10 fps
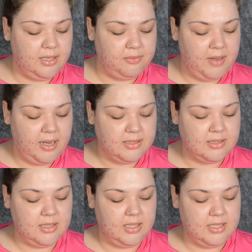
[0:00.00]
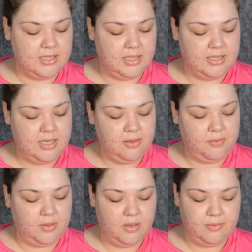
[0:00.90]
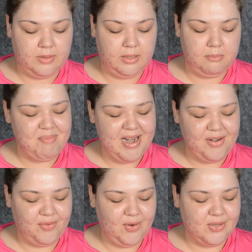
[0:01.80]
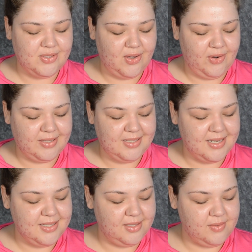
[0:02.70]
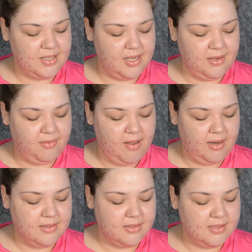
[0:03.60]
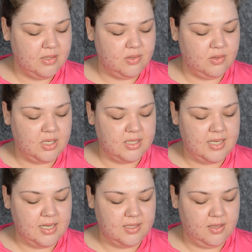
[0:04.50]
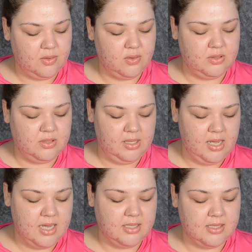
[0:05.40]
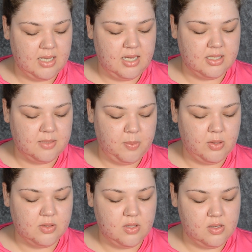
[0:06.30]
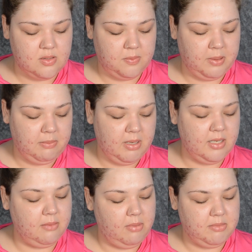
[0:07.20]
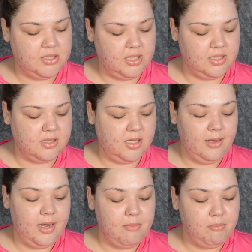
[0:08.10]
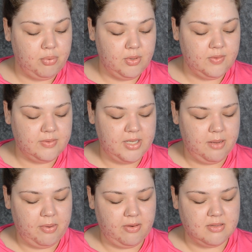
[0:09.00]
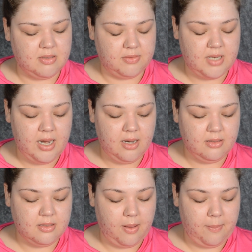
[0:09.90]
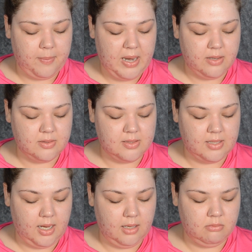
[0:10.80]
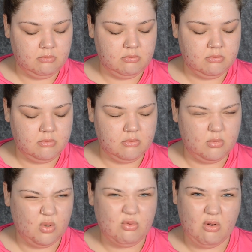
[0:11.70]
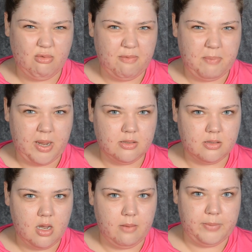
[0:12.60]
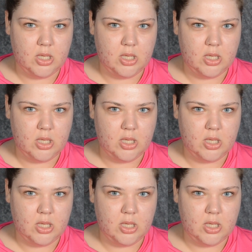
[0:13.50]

effect is ideal for covering minor flaws or extensive skin defects such as dark circle under the eyes, scars, spots, loss of pigment and blemishes. It improves the appearance of tired, pale skin. What's wrong with pale skin?